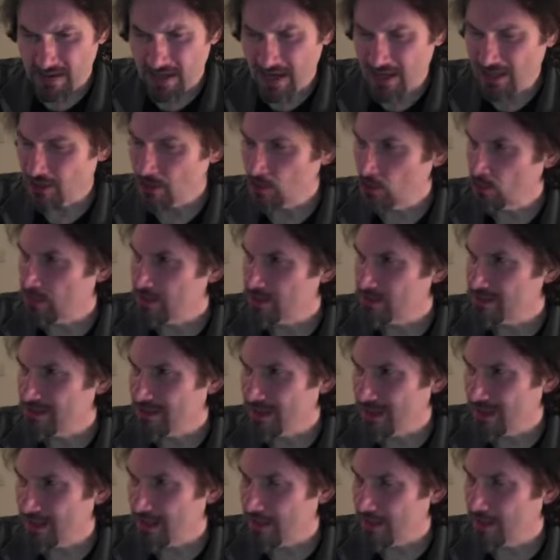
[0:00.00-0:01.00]
I don't want to
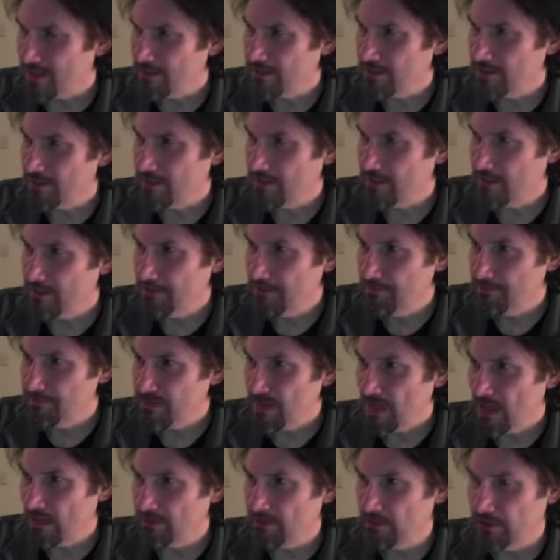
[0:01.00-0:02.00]
say
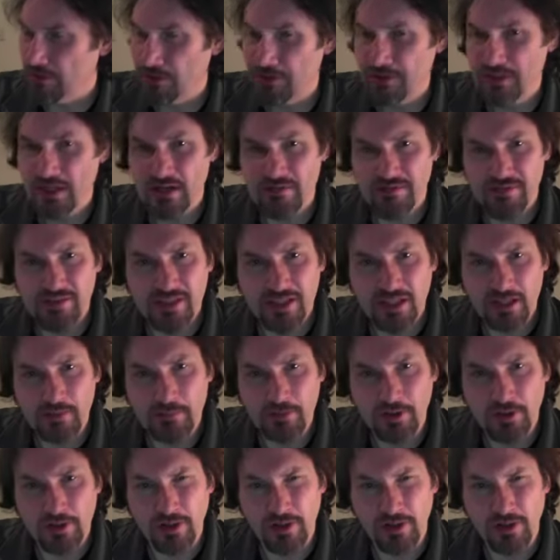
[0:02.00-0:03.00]
I've learned everything I'm
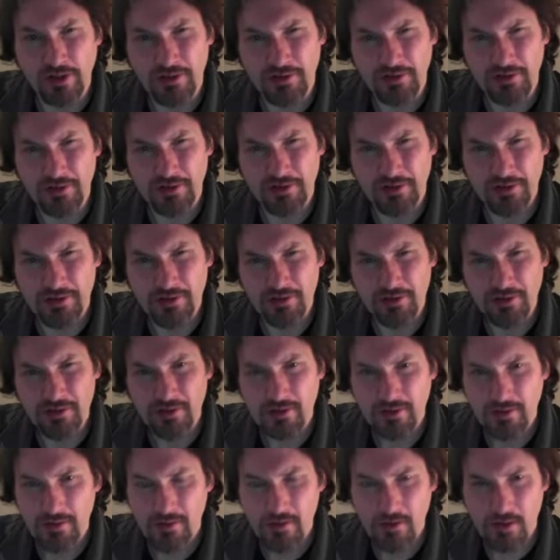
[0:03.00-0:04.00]
going to learn,
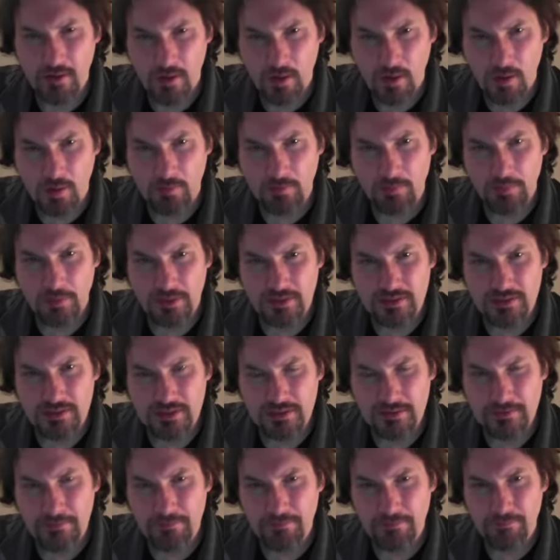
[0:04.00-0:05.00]
but